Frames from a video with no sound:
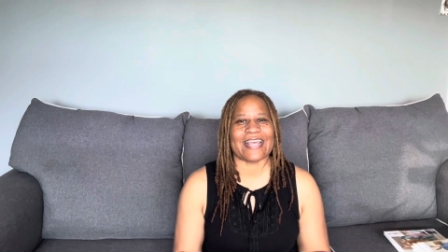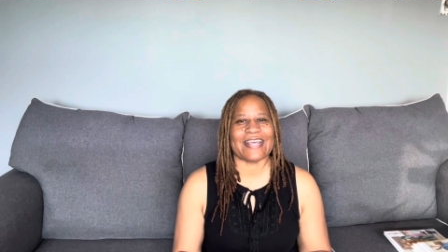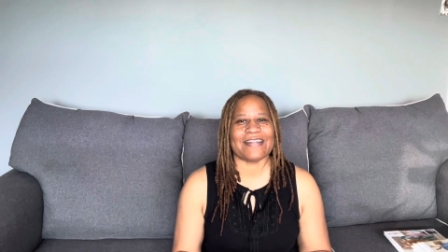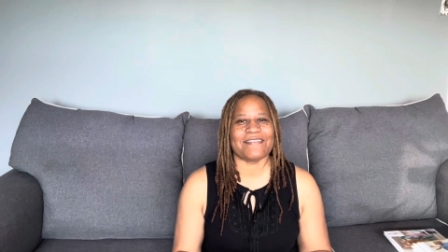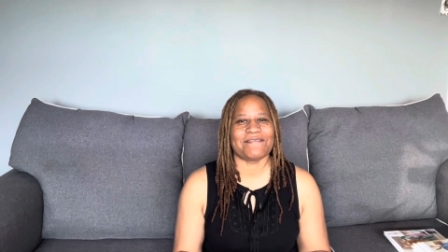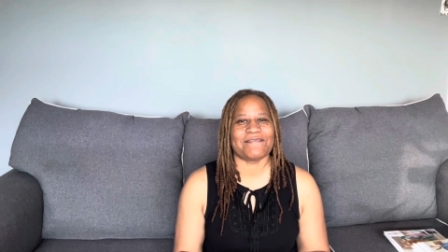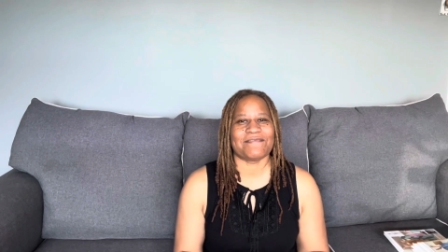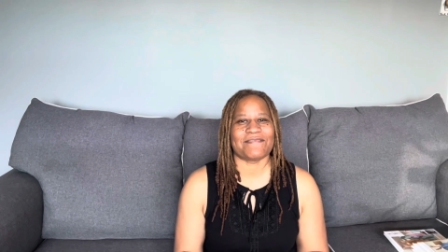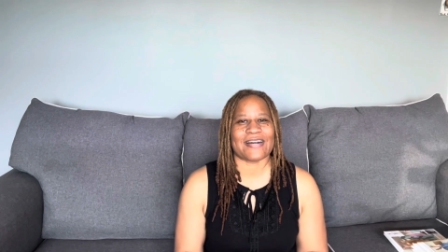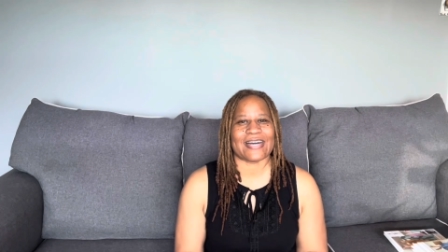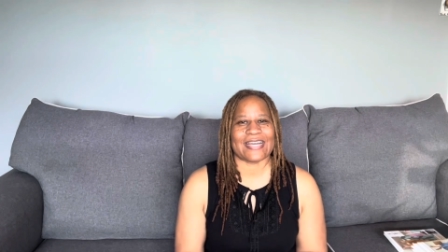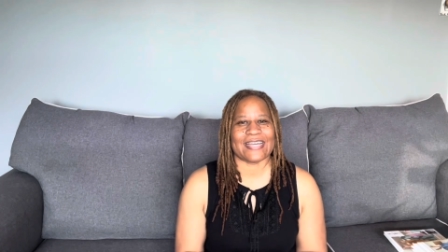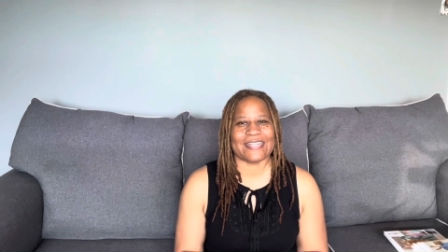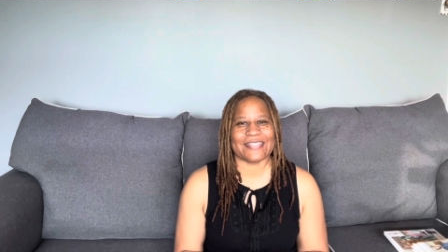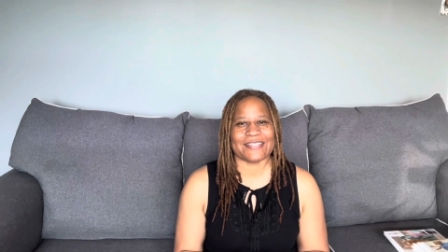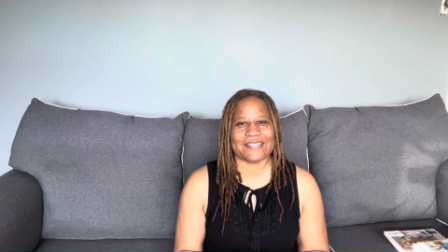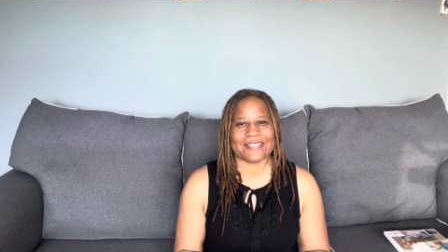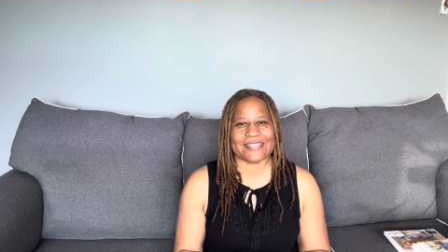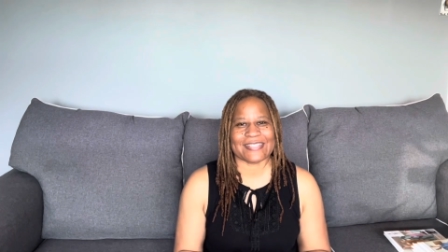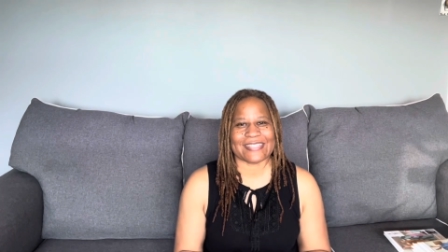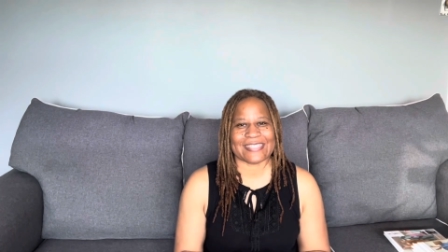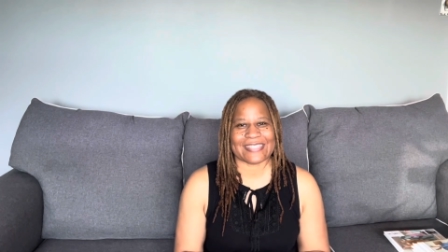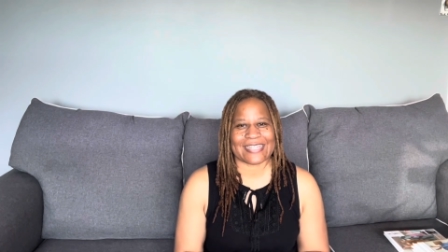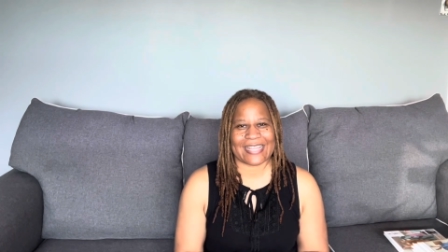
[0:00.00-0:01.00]
and final
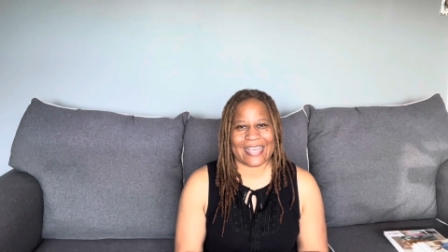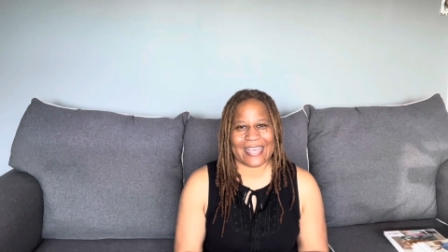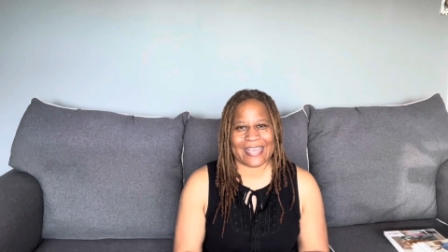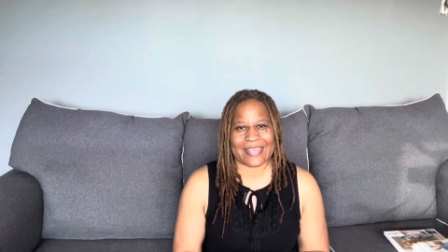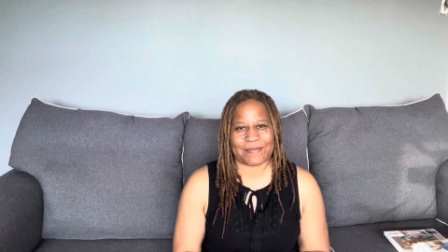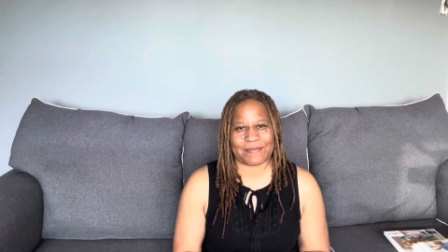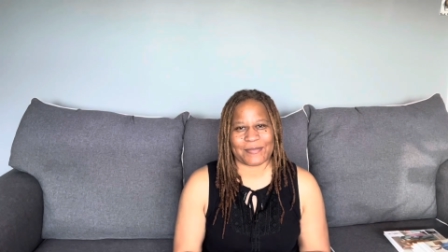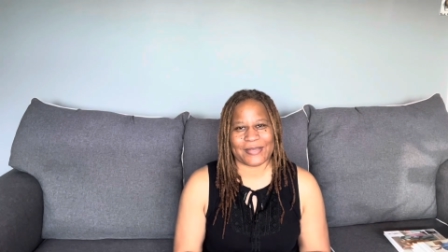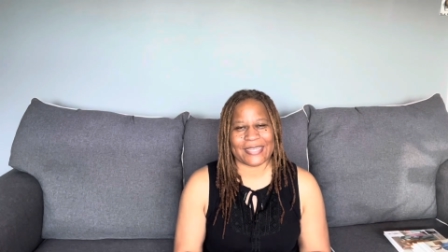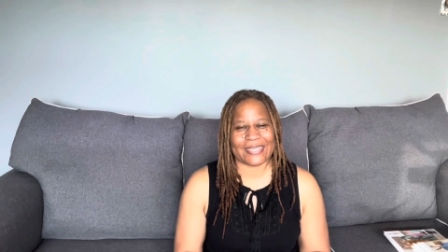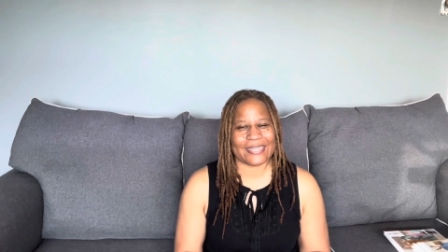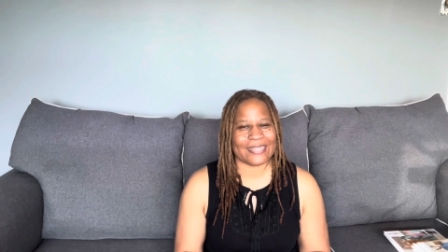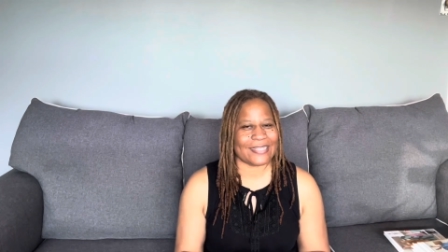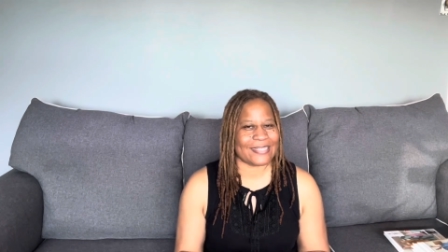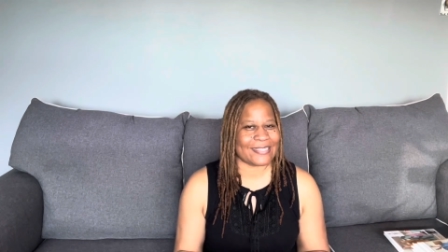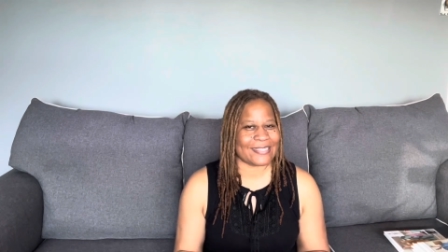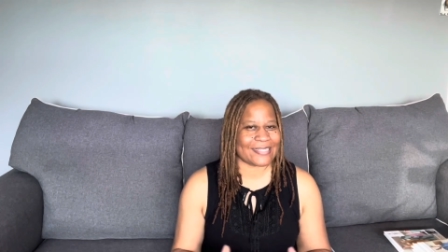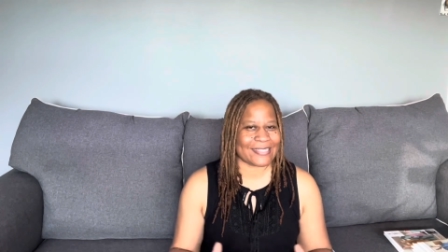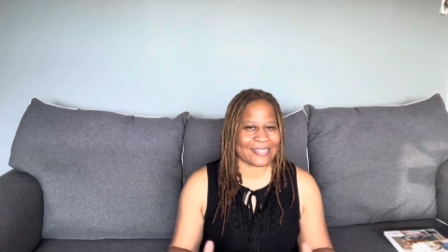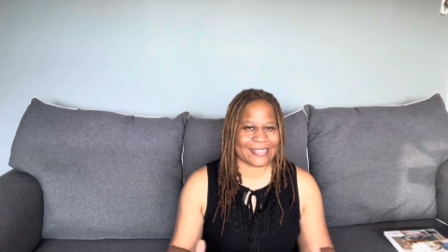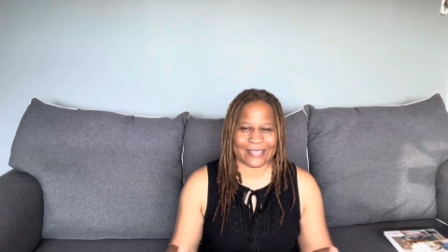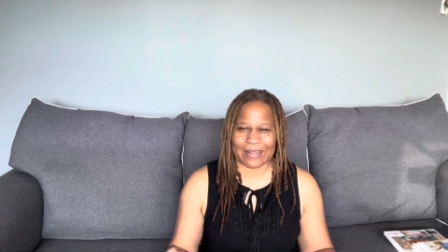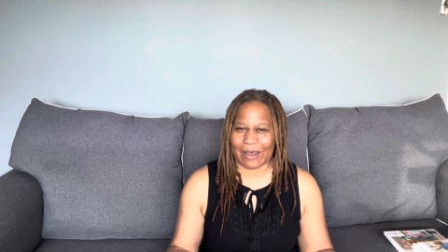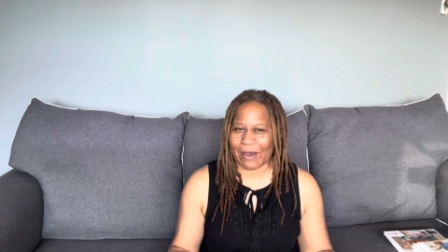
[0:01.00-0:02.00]

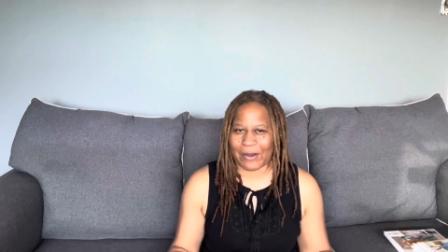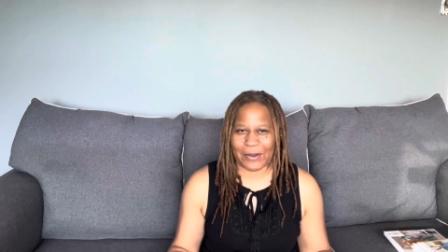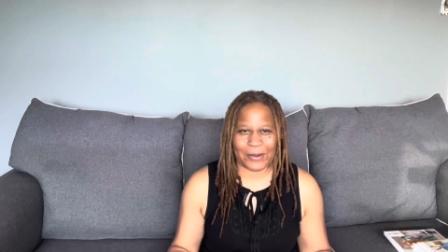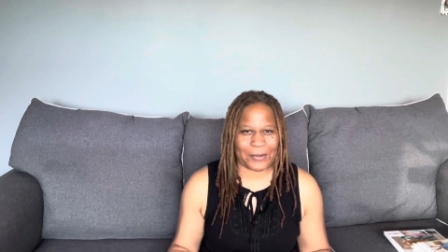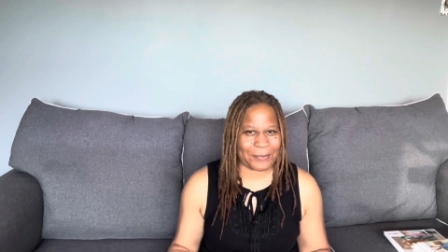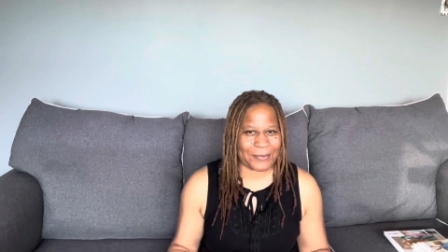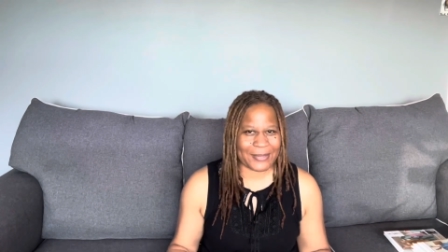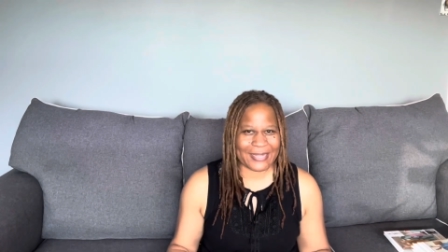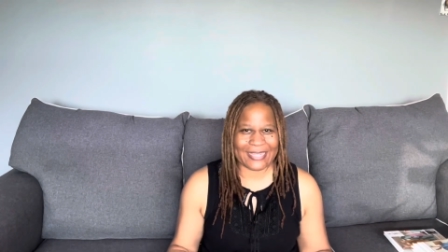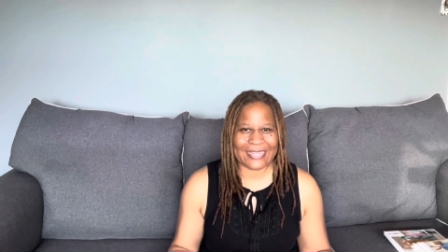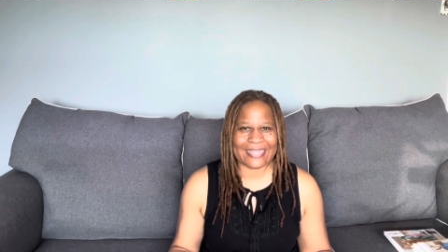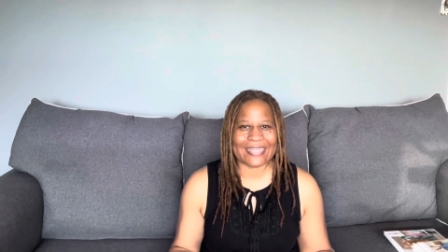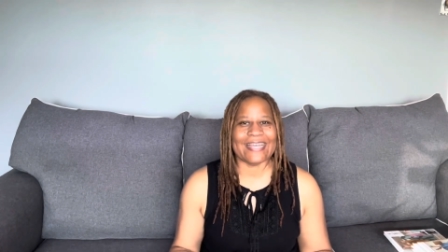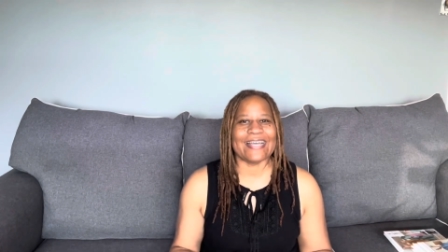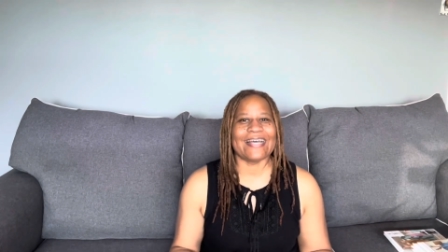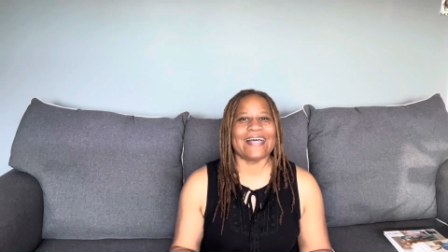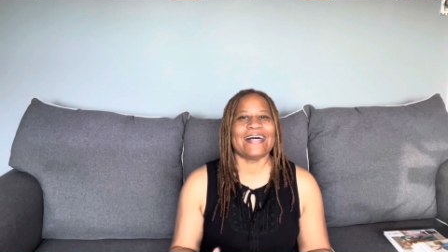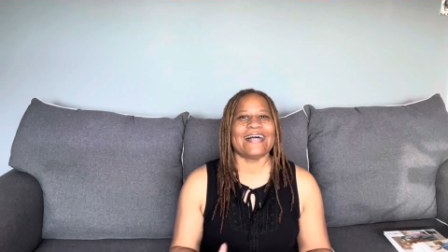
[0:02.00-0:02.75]
installment